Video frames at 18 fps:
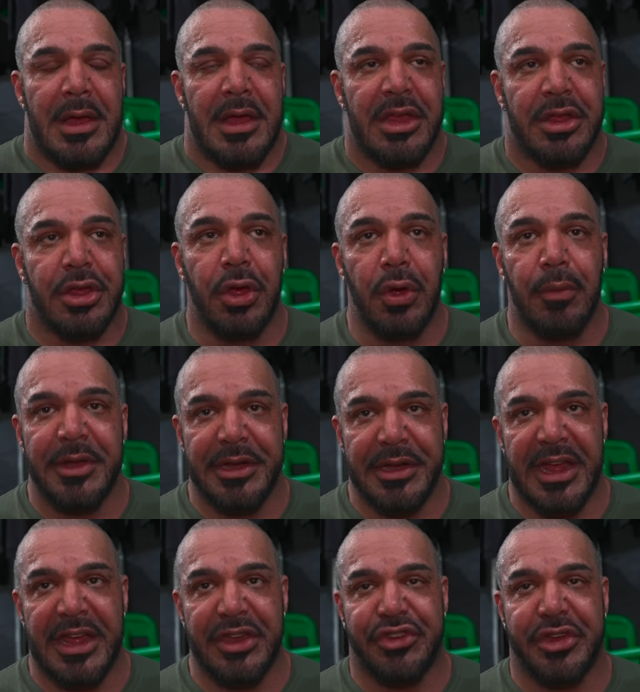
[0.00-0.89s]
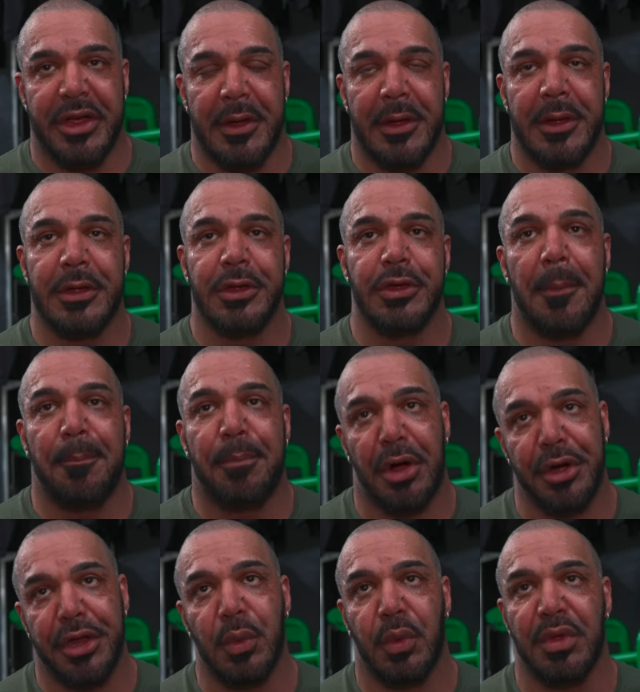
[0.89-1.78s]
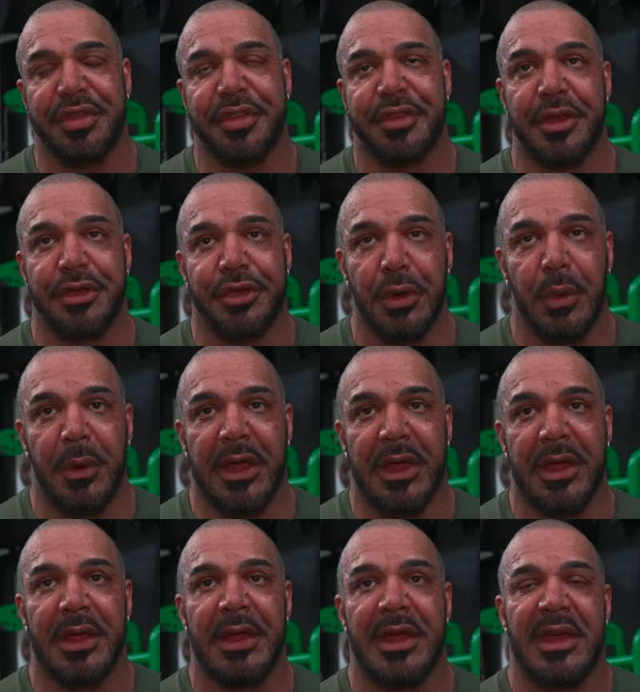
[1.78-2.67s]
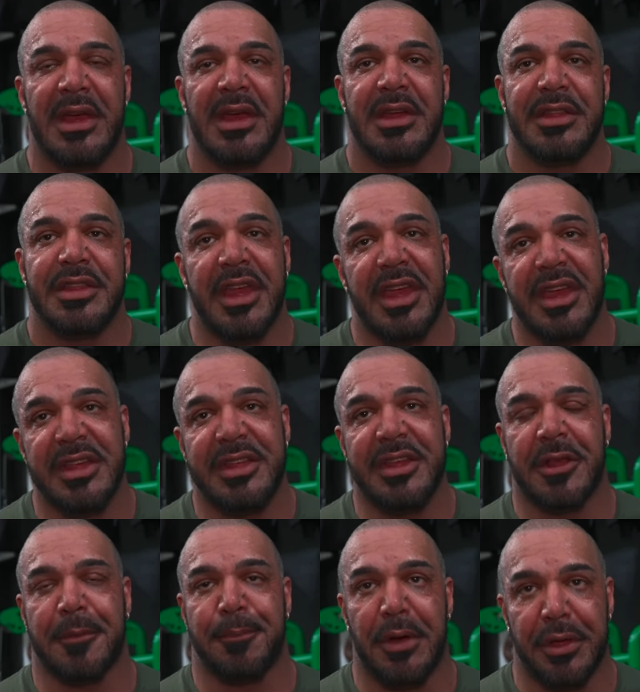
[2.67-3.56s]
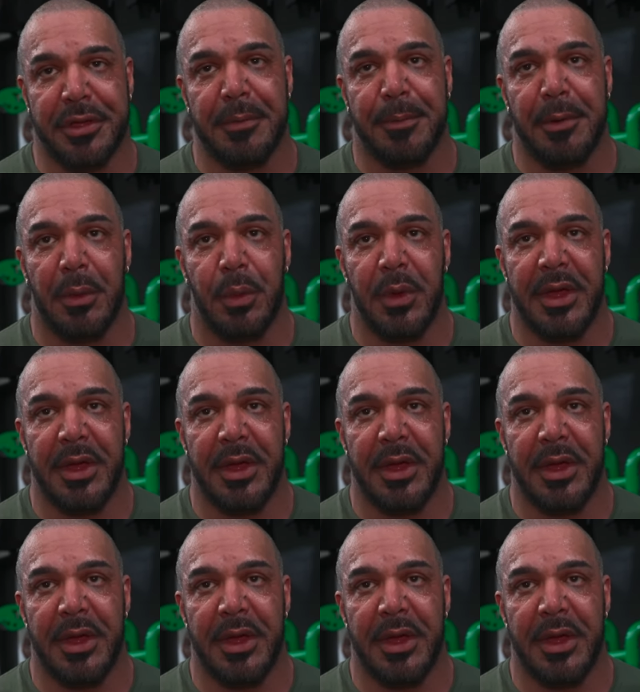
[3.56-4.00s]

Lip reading: it's human nature. Your body wants to do it the easiest possible